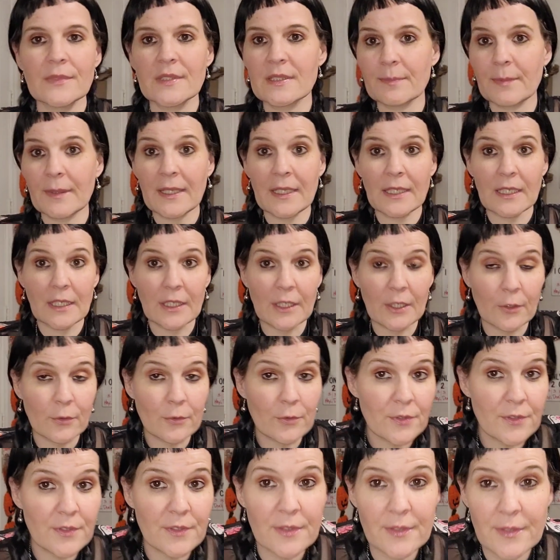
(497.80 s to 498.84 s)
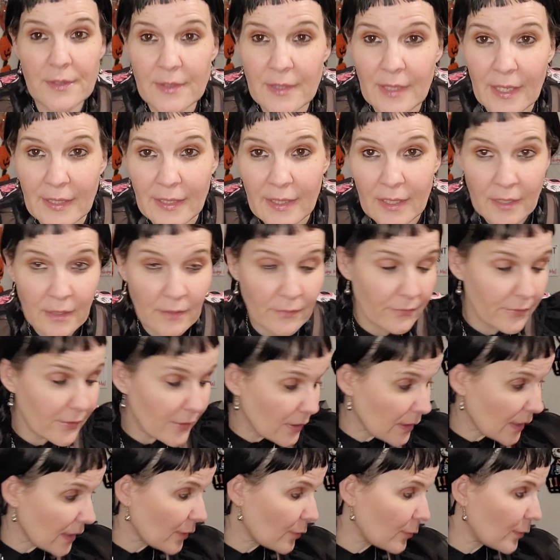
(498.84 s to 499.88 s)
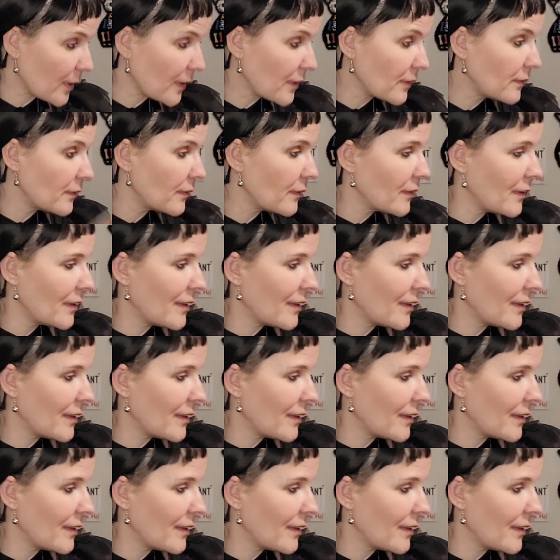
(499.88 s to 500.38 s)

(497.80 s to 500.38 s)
Speaking of ghosts, I kind of feel like one.